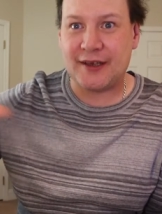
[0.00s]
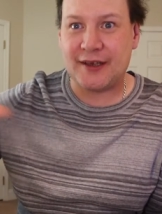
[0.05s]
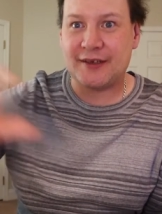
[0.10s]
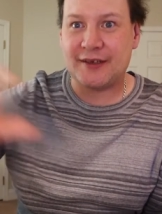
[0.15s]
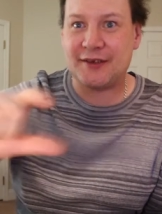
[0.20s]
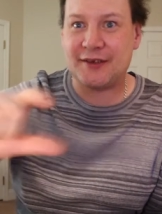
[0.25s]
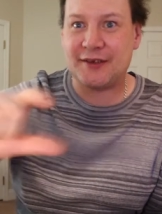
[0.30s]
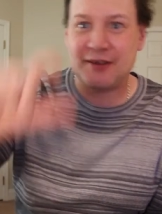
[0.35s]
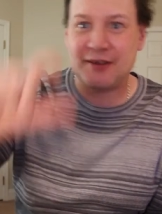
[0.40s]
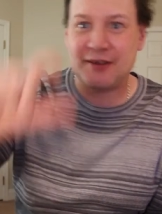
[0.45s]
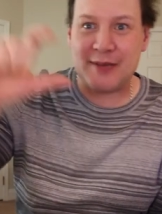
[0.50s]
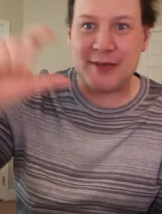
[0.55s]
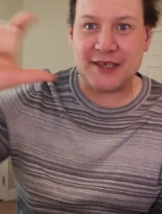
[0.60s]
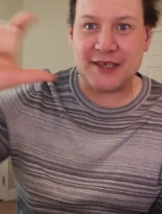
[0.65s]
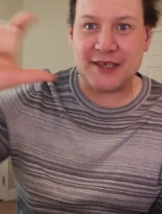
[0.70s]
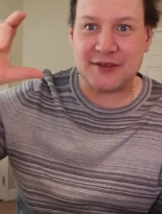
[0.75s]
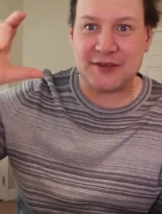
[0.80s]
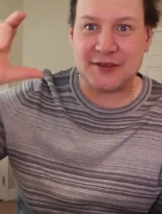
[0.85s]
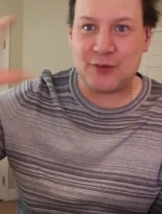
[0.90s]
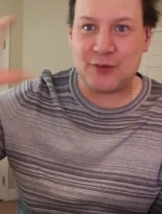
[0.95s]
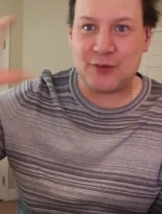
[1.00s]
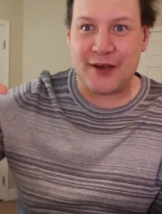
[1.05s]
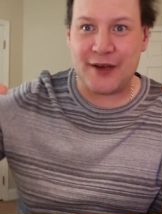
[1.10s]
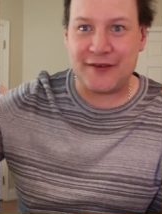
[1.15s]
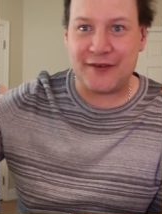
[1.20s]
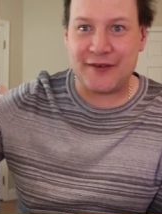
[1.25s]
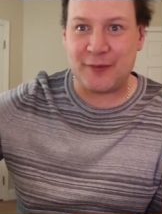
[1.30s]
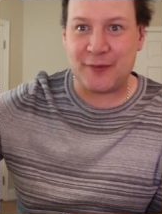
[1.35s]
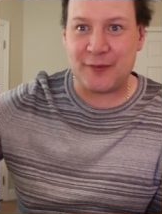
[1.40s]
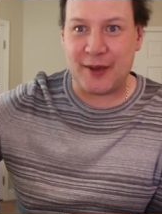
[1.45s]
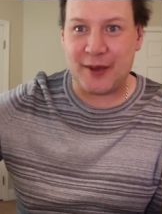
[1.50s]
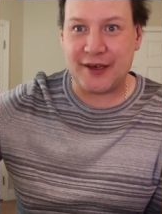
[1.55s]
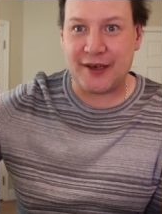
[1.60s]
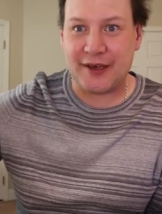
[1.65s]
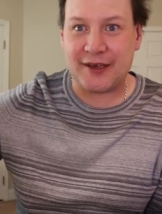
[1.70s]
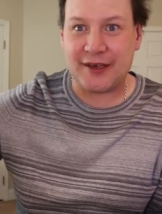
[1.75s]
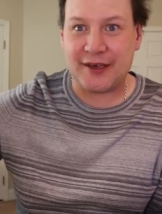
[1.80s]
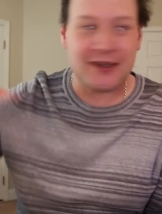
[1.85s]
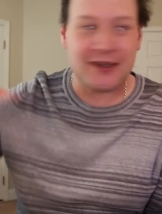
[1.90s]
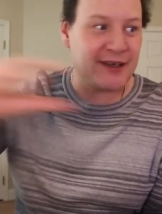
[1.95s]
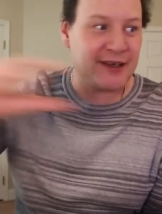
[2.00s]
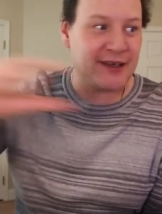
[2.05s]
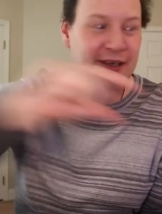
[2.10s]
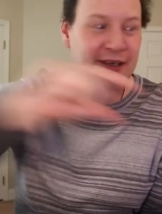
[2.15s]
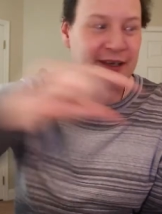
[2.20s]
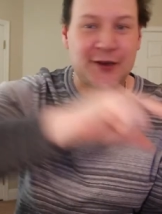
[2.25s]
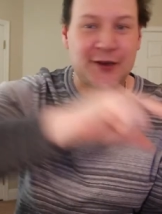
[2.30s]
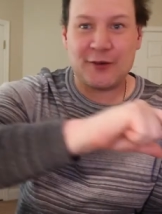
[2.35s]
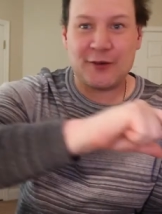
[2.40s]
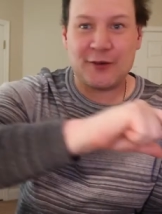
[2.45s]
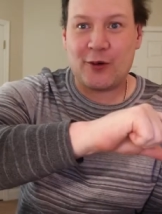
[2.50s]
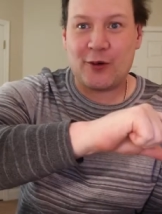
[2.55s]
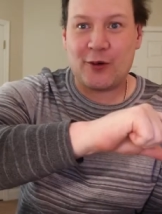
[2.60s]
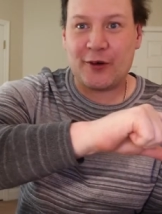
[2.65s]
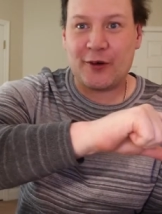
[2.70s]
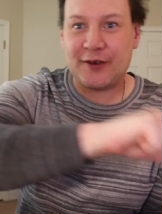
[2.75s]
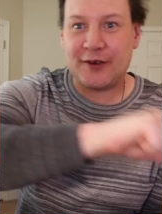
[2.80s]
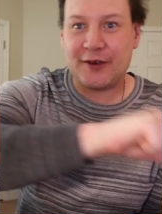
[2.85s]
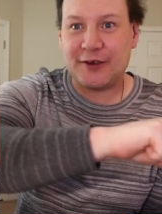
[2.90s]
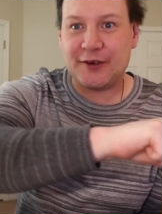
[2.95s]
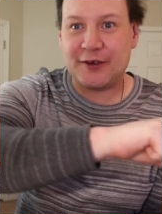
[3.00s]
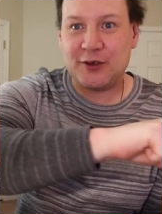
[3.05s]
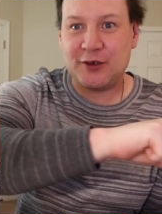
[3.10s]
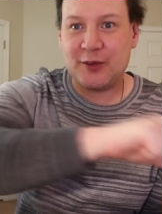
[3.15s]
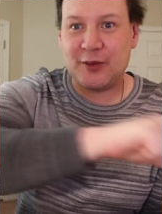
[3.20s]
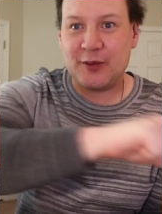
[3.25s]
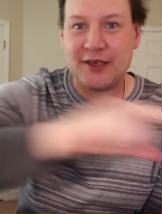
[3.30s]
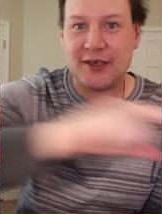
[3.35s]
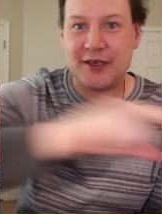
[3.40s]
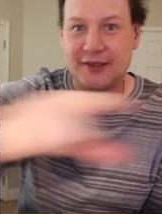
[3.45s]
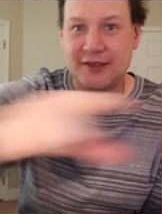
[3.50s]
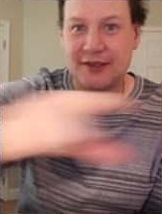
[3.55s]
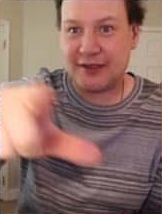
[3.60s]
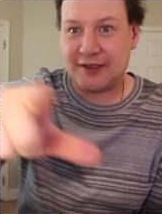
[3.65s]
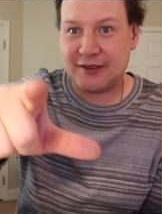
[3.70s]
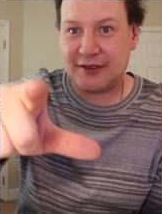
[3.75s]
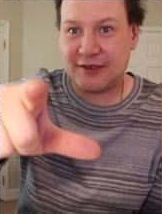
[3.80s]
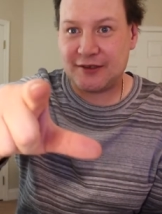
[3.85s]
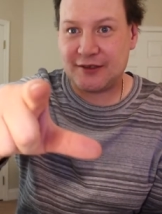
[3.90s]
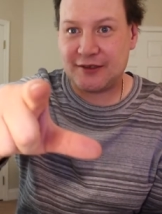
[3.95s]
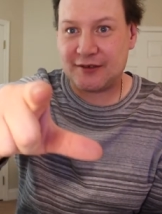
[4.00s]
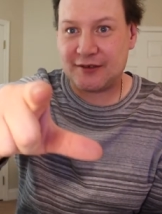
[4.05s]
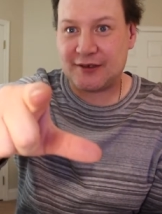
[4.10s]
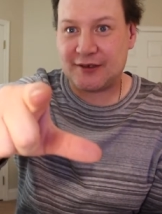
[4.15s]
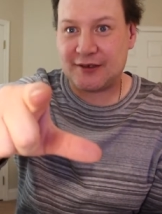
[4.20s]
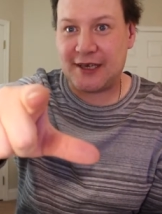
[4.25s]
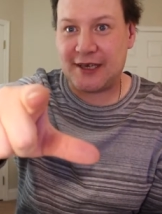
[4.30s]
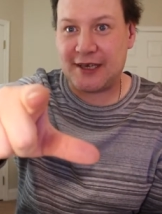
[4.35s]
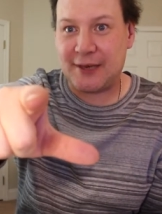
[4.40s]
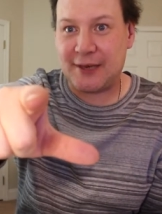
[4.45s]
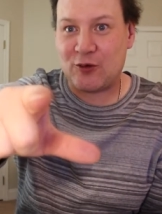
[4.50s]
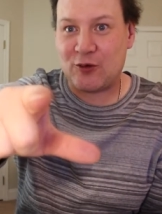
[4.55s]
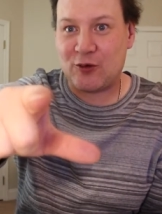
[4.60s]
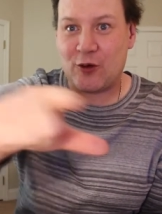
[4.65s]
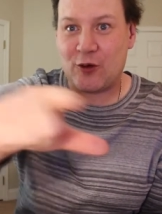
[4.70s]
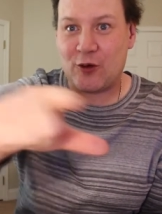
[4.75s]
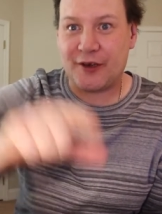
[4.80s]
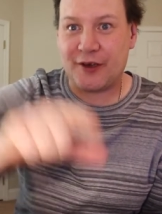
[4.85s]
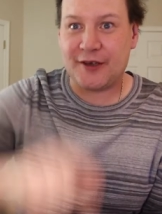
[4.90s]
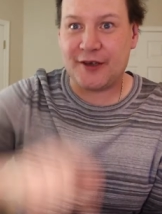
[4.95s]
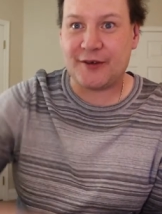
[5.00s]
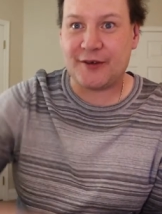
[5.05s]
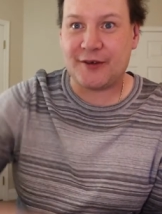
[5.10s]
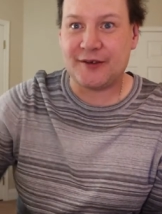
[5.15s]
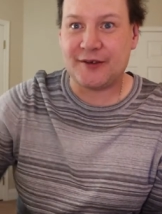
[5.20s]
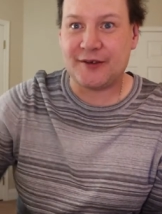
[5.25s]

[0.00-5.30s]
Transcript: So you can match your wave spike in your Cubase into your camera audio.